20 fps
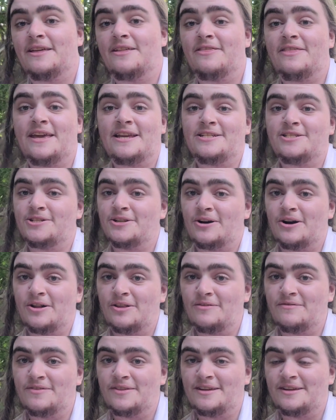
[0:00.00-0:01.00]
Thanks to all
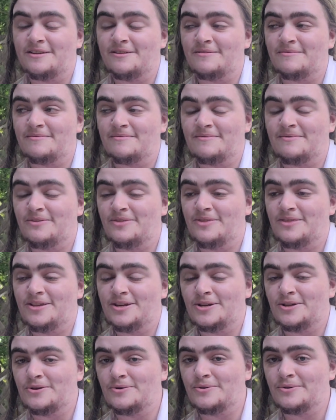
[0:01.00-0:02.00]
of the
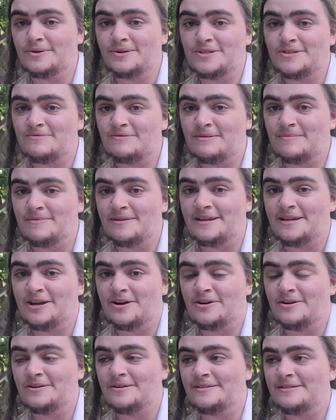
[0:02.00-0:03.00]
ghouls from the
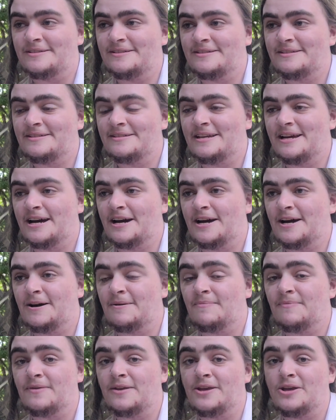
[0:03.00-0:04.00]
yarn
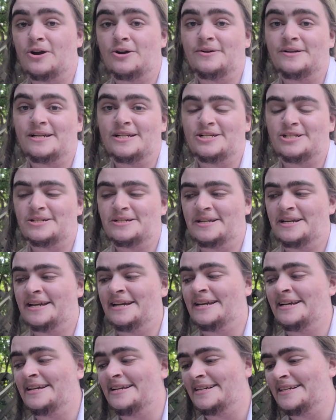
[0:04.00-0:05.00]
dungeon
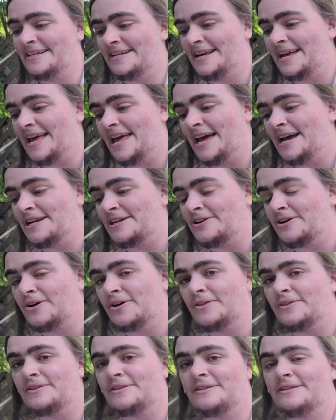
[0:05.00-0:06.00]
and
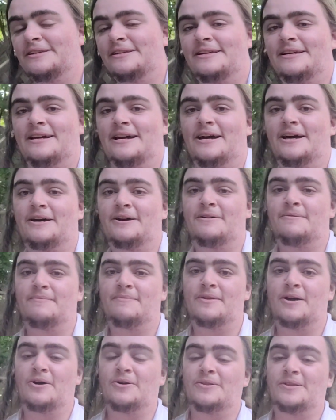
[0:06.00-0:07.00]
alt
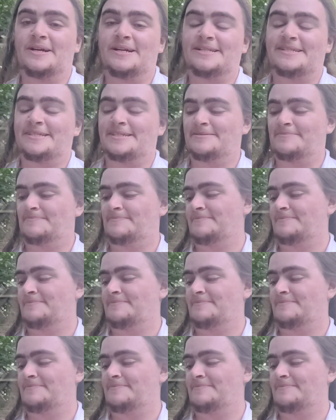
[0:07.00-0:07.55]
knots.